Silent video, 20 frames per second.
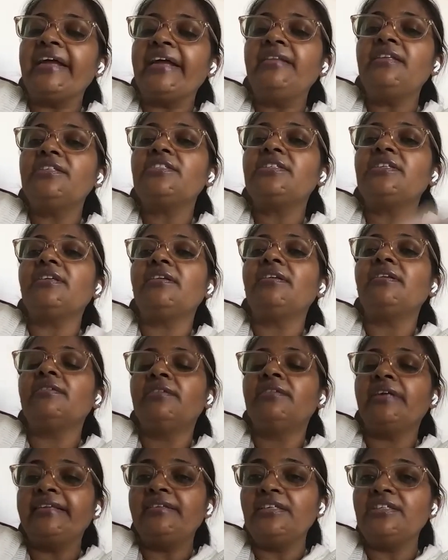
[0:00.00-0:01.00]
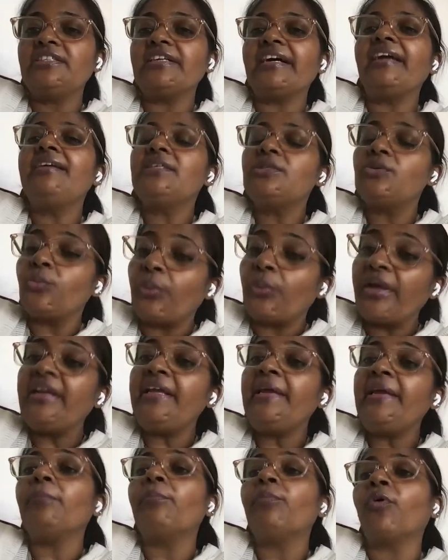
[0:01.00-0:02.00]
and the, chil and the child is
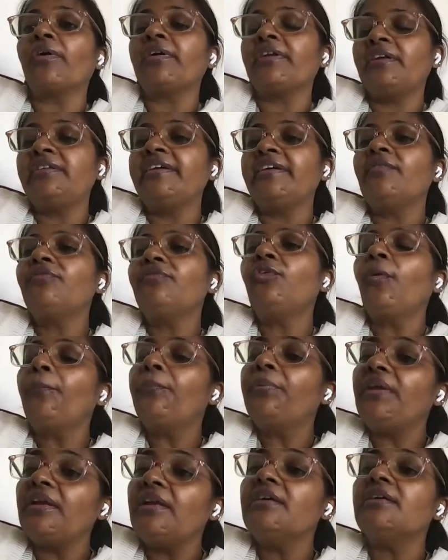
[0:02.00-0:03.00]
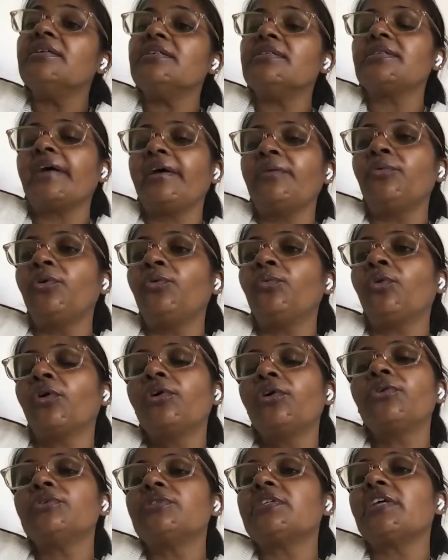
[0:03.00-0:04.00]
very important. There are four pillars, I would
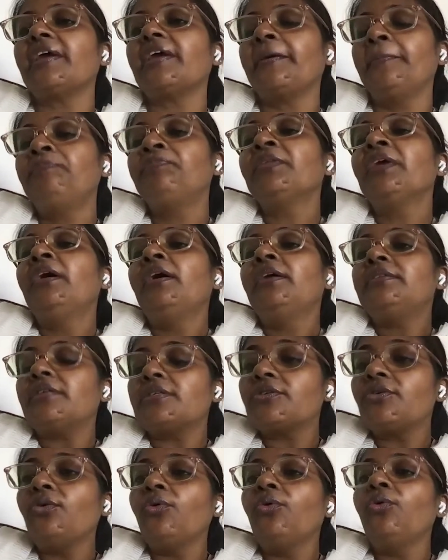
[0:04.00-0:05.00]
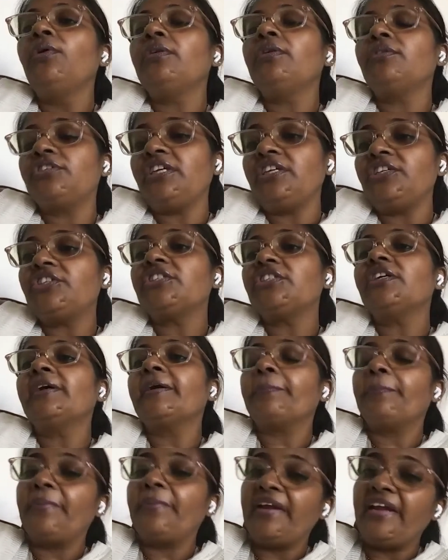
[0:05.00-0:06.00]
want to say: the school,
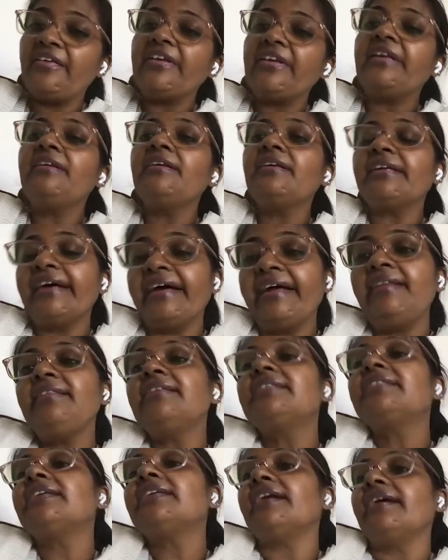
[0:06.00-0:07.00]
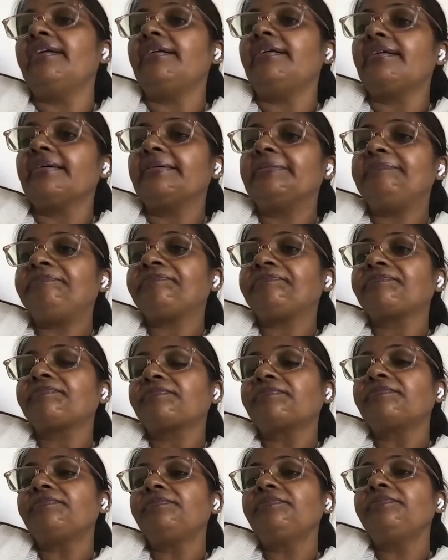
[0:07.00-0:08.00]
teacher, parent, and the child.
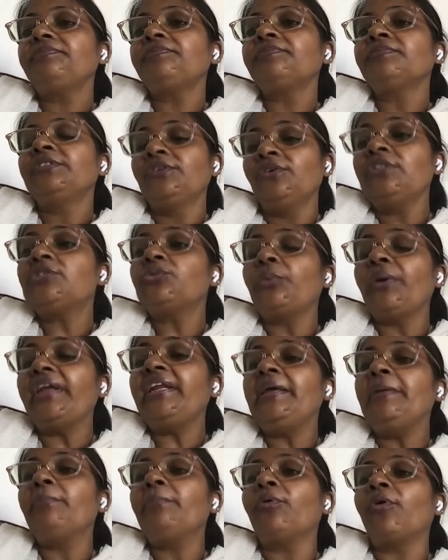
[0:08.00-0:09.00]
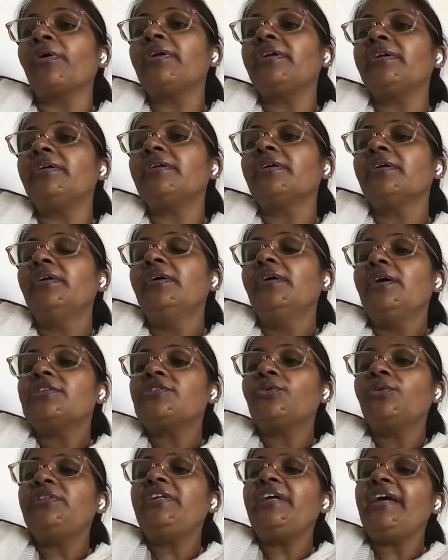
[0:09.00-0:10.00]
You know, it's very important.
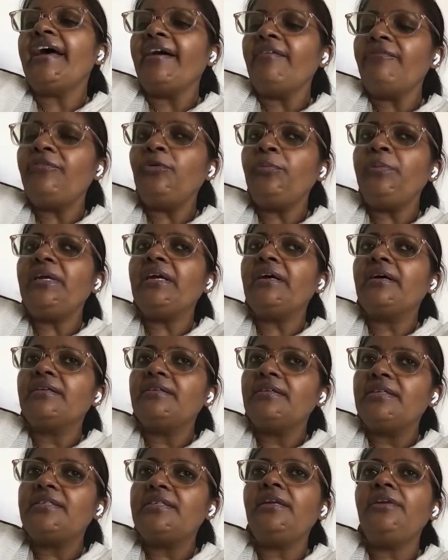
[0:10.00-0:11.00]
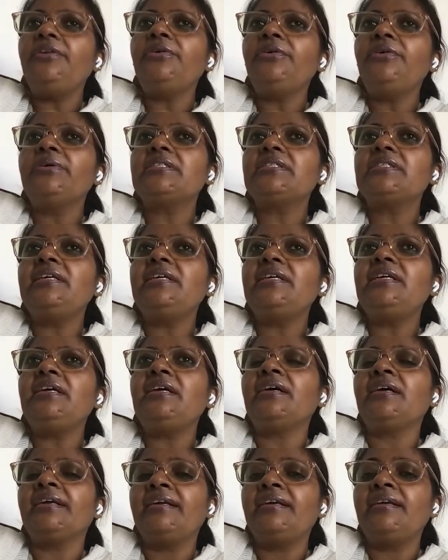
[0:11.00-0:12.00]
So they have to be
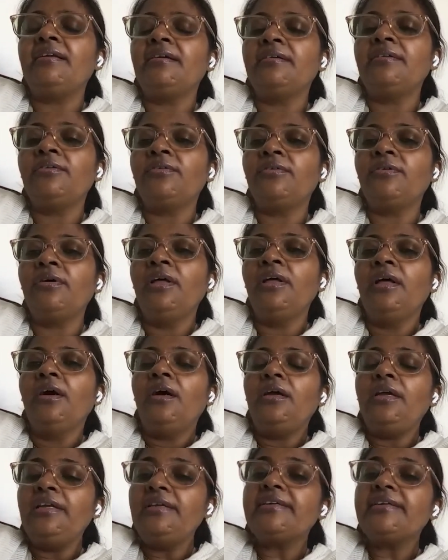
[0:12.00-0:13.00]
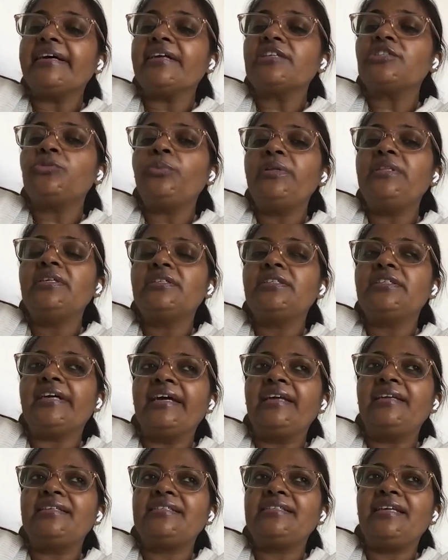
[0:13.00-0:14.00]
continuously, and you know, in touch with the
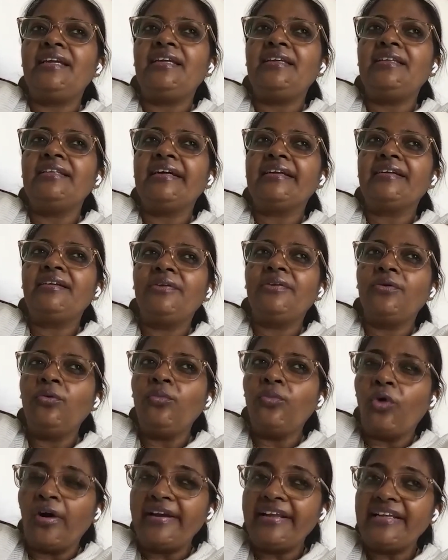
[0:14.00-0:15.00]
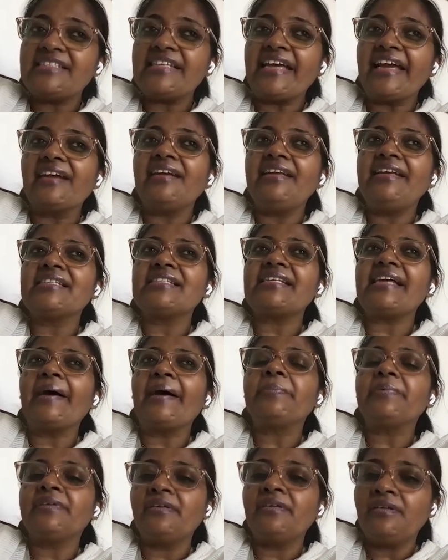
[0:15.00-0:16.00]
child, saying that, you know, what exactly has
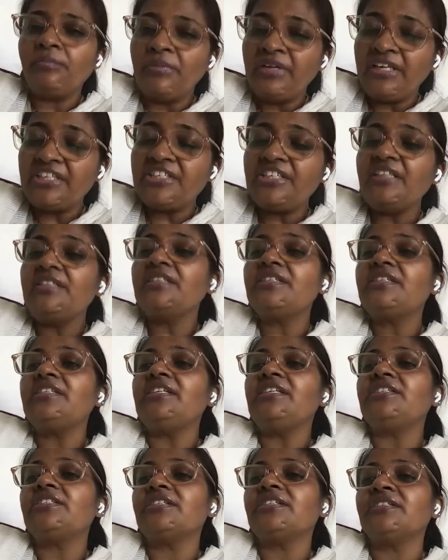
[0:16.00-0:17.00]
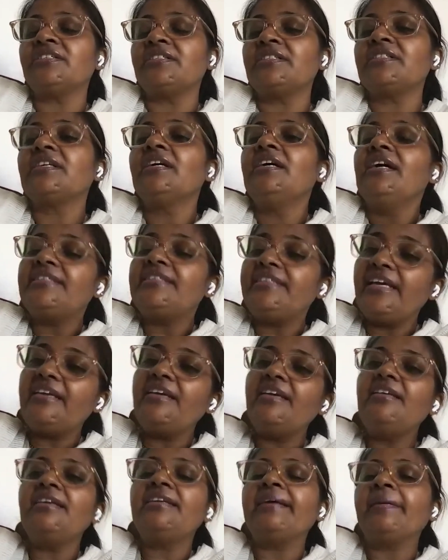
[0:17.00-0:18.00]
happened, meeting the teachers,
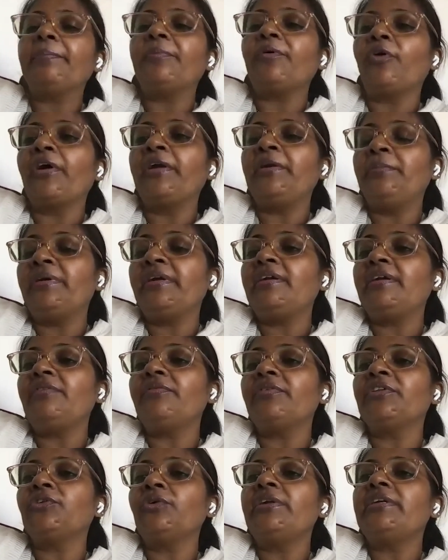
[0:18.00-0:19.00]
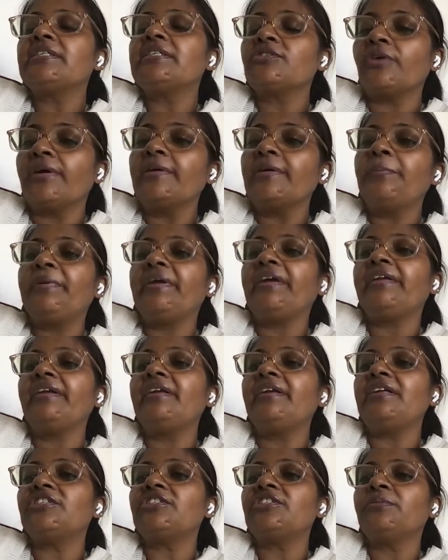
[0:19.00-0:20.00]
taking an appointment, even though it is not a
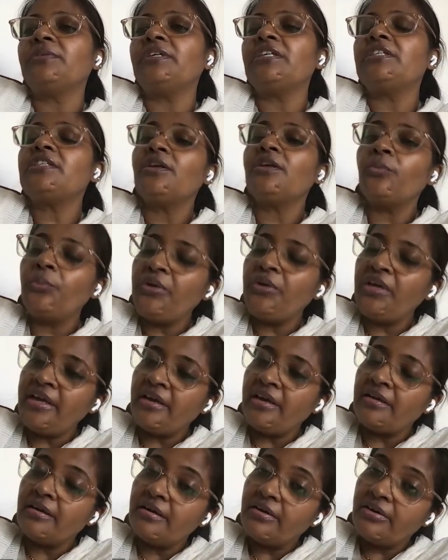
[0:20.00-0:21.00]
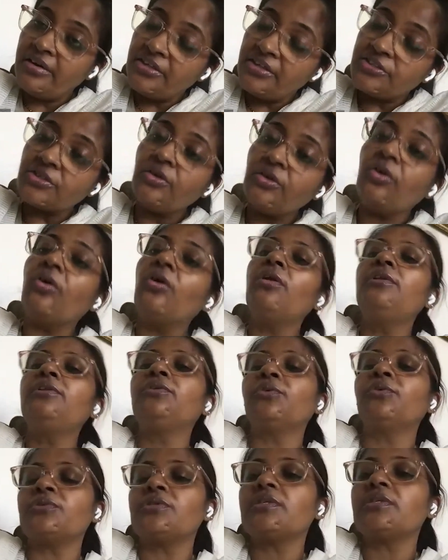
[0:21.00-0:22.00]
parent-teacher meeting. We encourage all
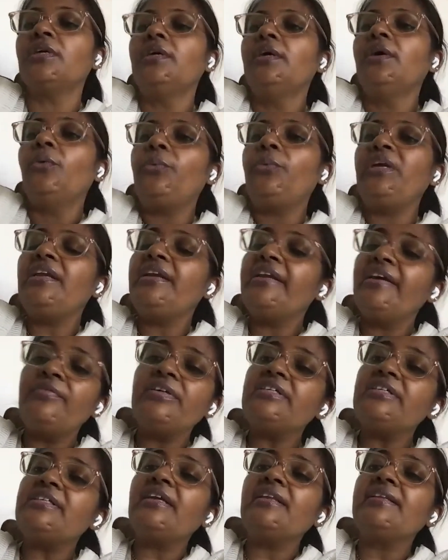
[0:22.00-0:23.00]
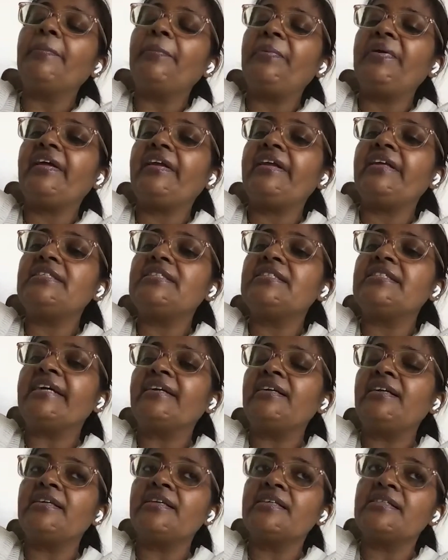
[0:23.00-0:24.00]
those. We never tell the parents
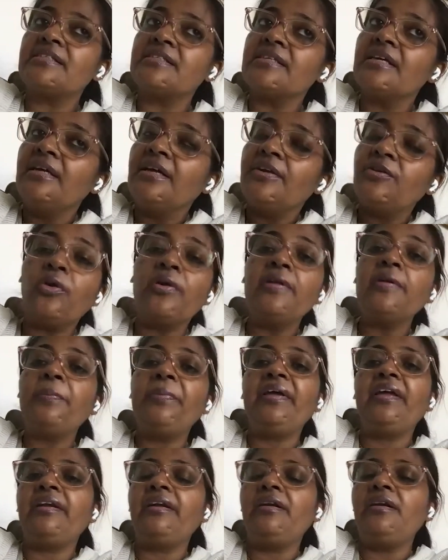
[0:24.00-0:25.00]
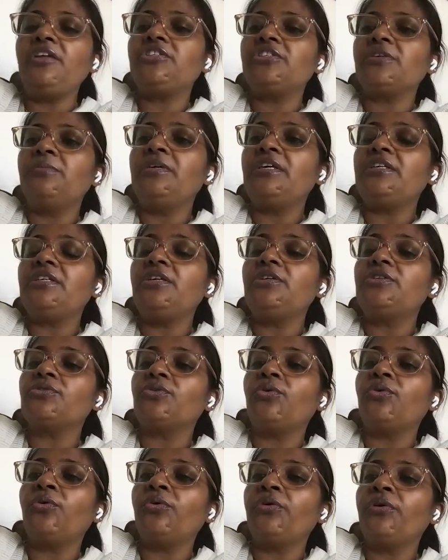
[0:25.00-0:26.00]
that it is not a parent-teacher meeting,
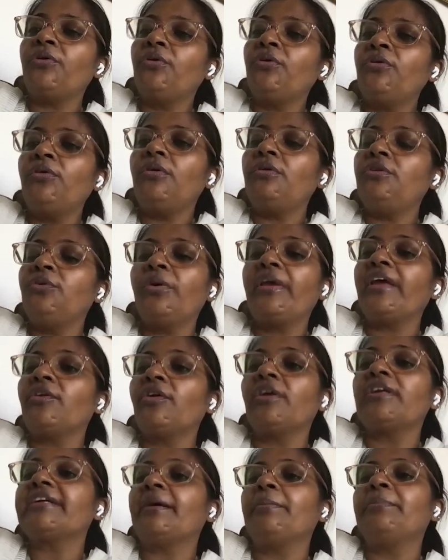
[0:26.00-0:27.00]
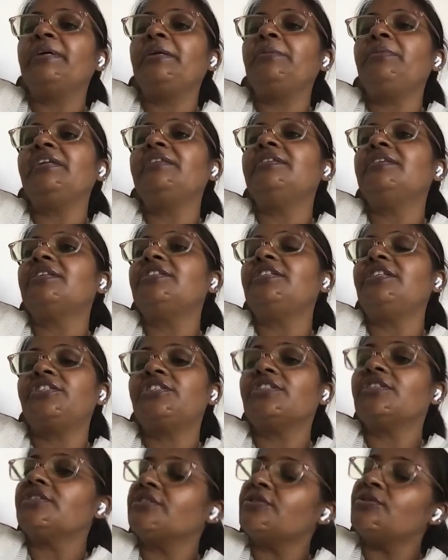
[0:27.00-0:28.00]
so, you know, you cannot come and meet the
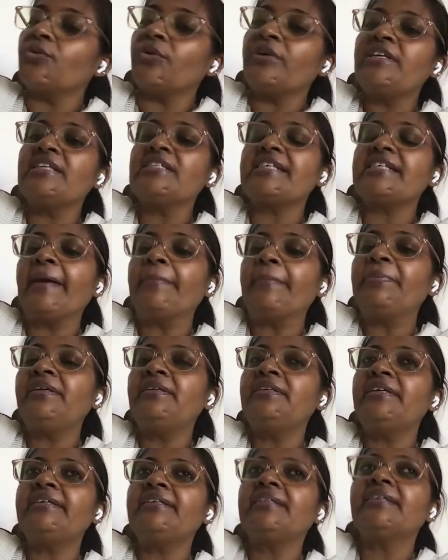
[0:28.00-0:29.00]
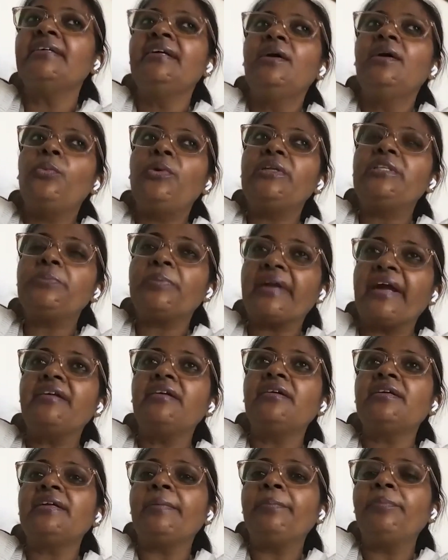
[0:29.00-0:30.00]
teachers. No, it has happened that with
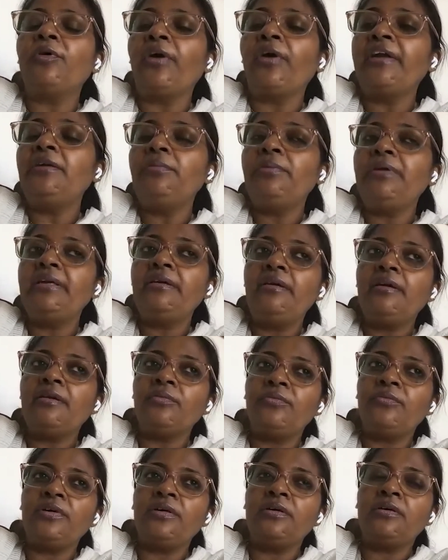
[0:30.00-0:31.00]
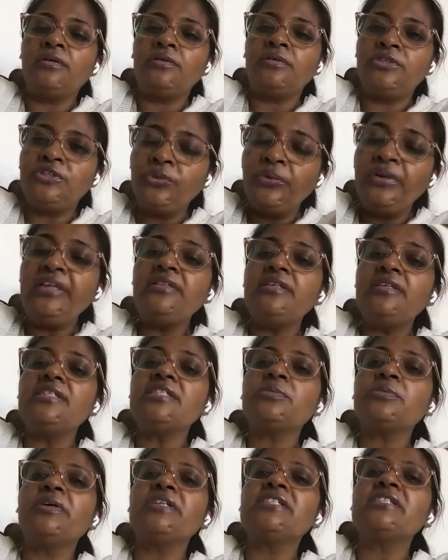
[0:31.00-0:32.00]
prior appointment, uh, during the
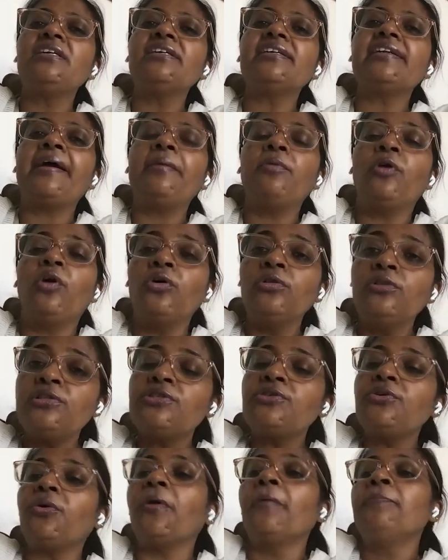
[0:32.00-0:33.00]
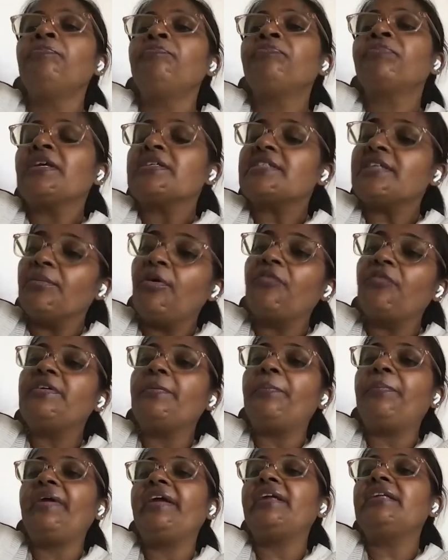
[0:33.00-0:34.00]
dispersal time also, some of
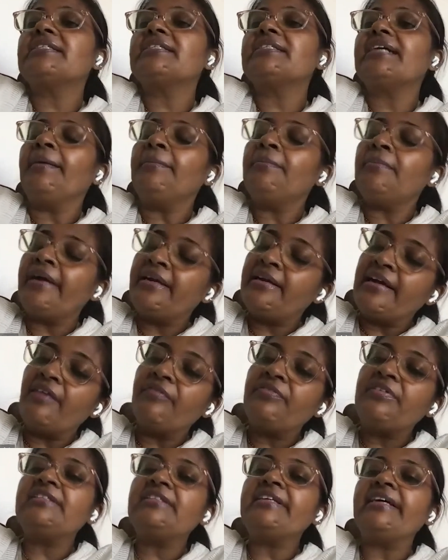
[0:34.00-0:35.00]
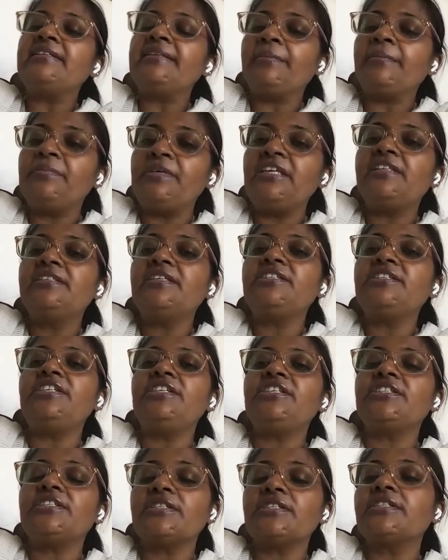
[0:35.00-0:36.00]
the parents come, and after that, they meet the
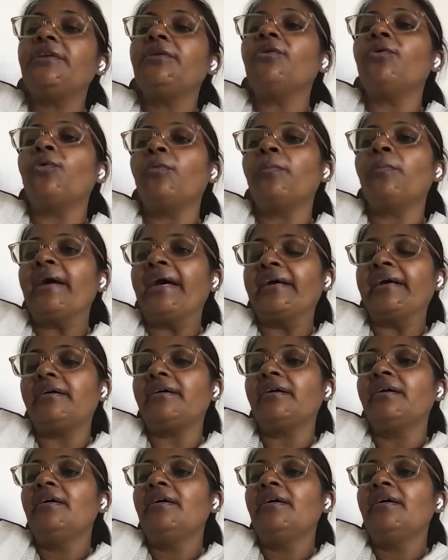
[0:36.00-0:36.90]
teachers and go back.